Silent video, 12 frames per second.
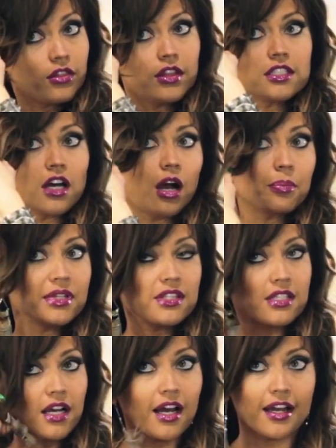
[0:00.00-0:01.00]
the top and
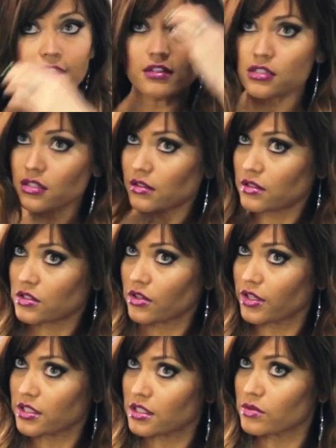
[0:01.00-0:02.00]
sides.
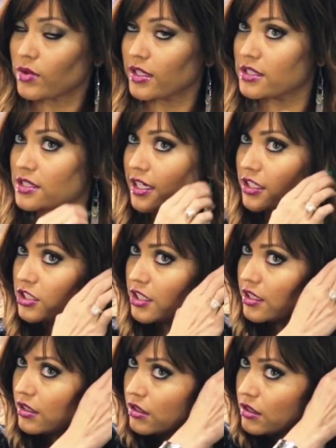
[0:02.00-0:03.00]
So this is one
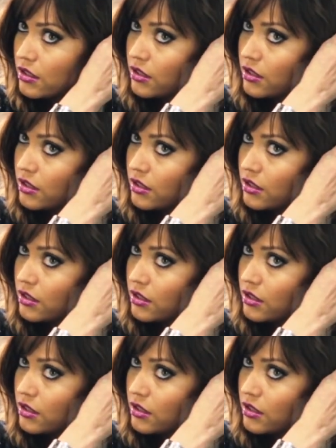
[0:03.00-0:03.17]
section,